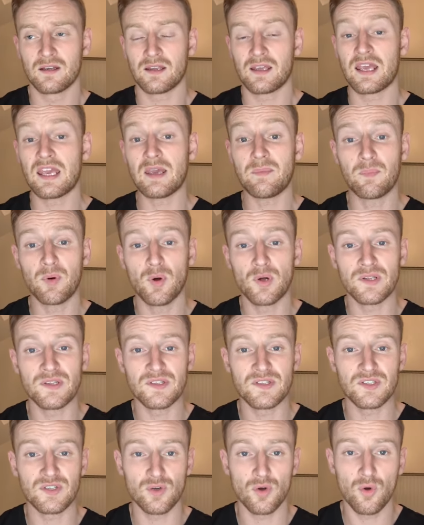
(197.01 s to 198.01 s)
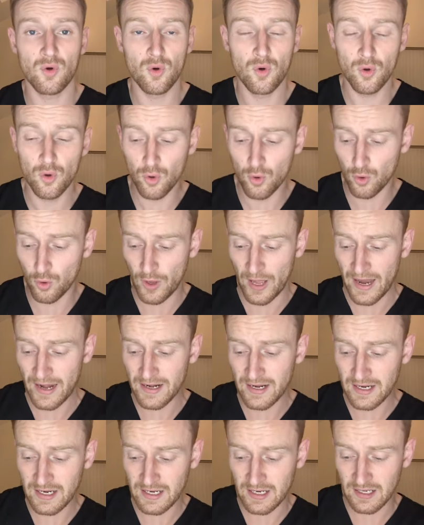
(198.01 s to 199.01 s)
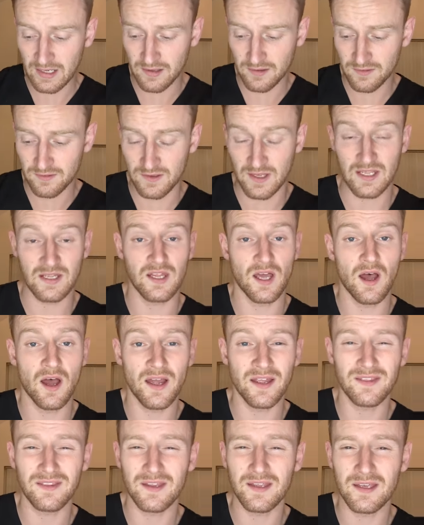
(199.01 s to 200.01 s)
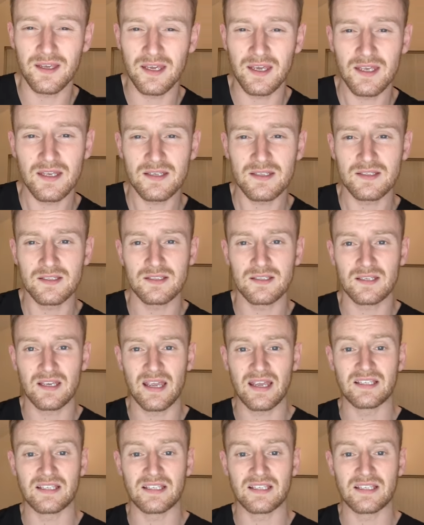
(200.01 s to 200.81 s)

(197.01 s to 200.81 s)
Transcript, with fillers: key points or anything that I think is